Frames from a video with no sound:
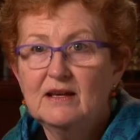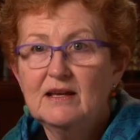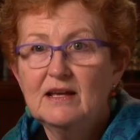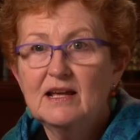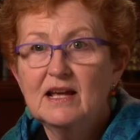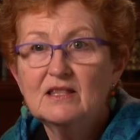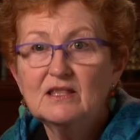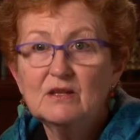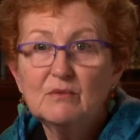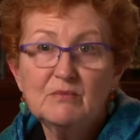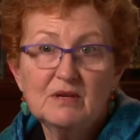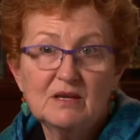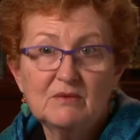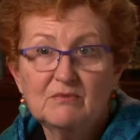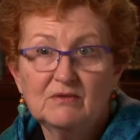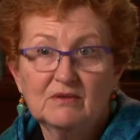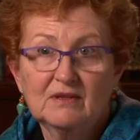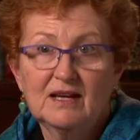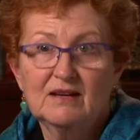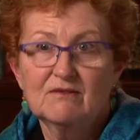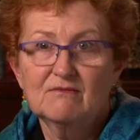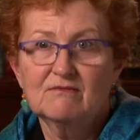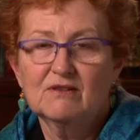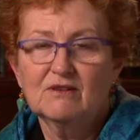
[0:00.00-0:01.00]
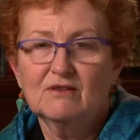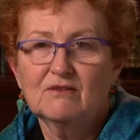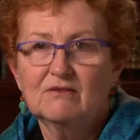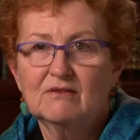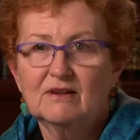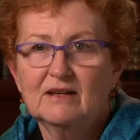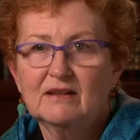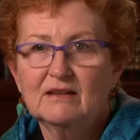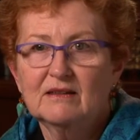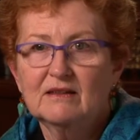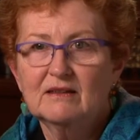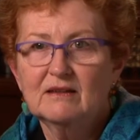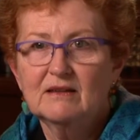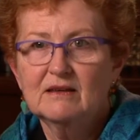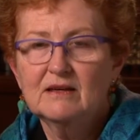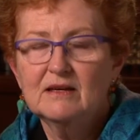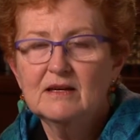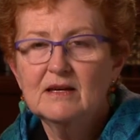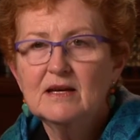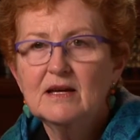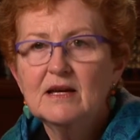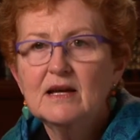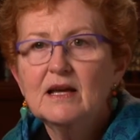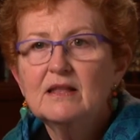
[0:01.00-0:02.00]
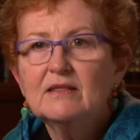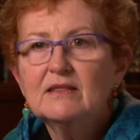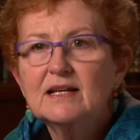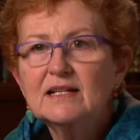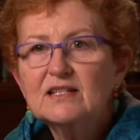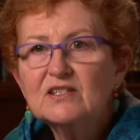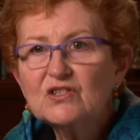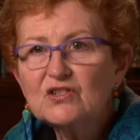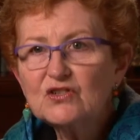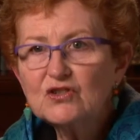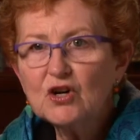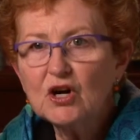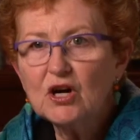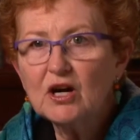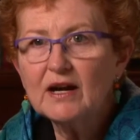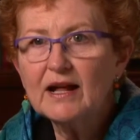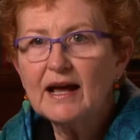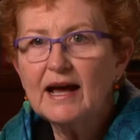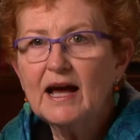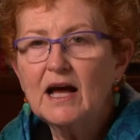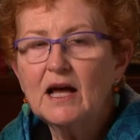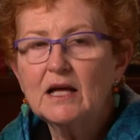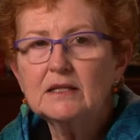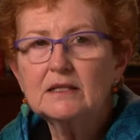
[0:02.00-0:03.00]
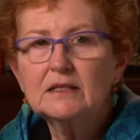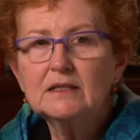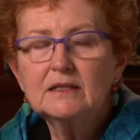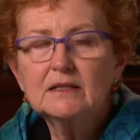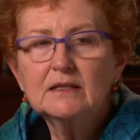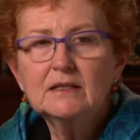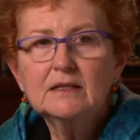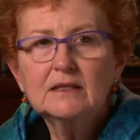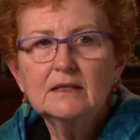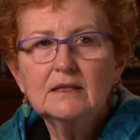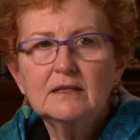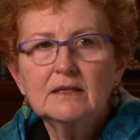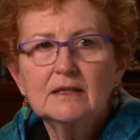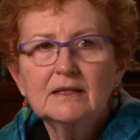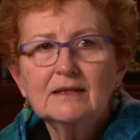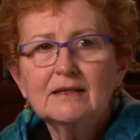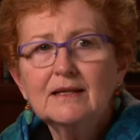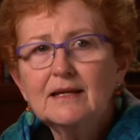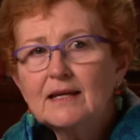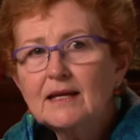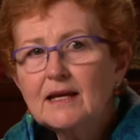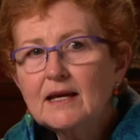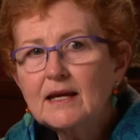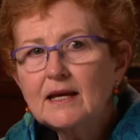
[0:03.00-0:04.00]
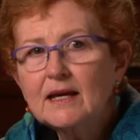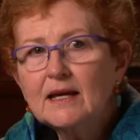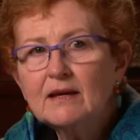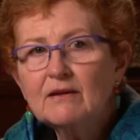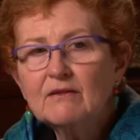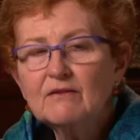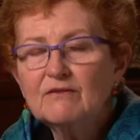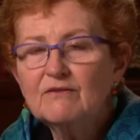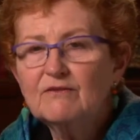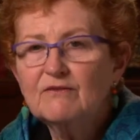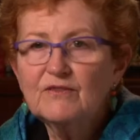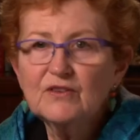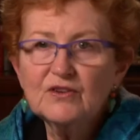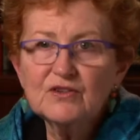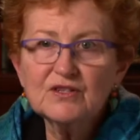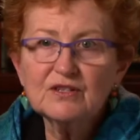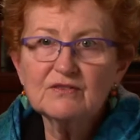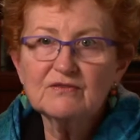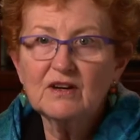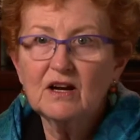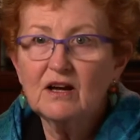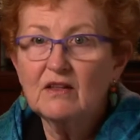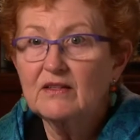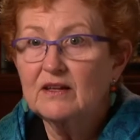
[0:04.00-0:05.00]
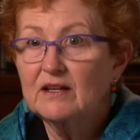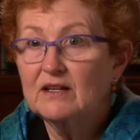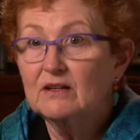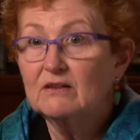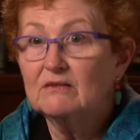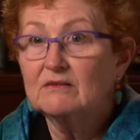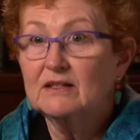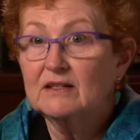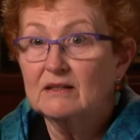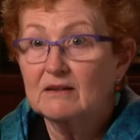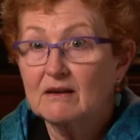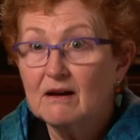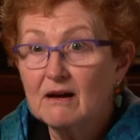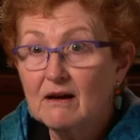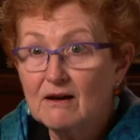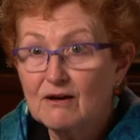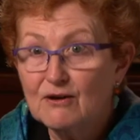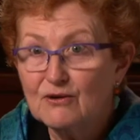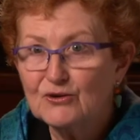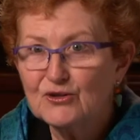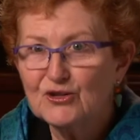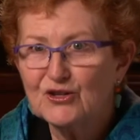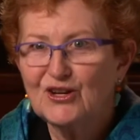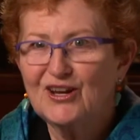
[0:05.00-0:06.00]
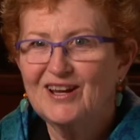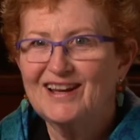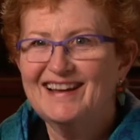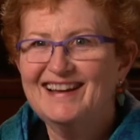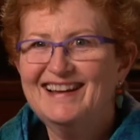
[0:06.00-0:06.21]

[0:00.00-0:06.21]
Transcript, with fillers: in the people I work with. They start out thinking, first of all, they don't need a coach